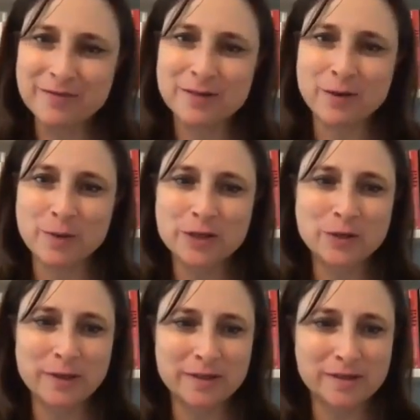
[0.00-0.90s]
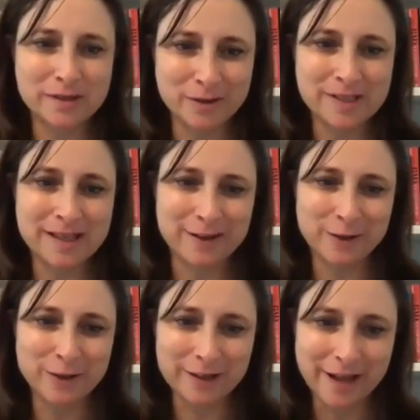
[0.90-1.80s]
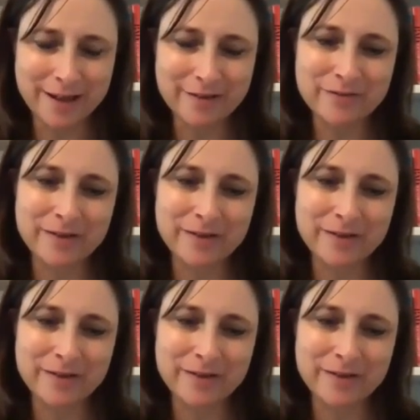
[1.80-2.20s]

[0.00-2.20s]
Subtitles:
So I wish you on this Yahrtzeit a long life.